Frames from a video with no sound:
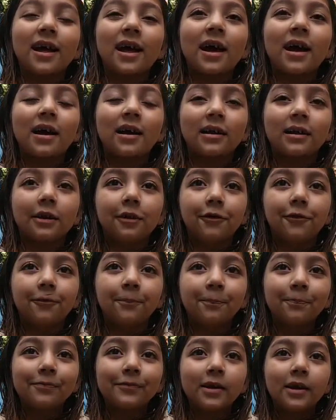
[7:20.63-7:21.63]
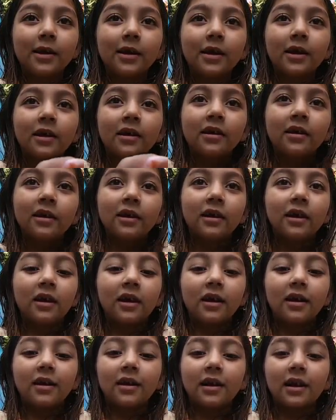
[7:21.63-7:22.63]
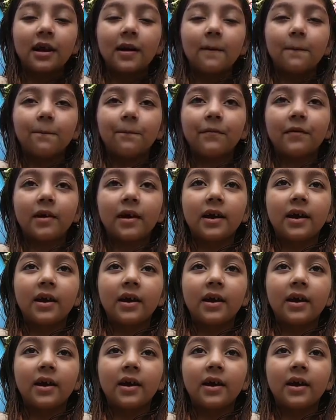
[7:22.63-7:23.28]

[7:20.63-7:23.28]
are you? Here I am,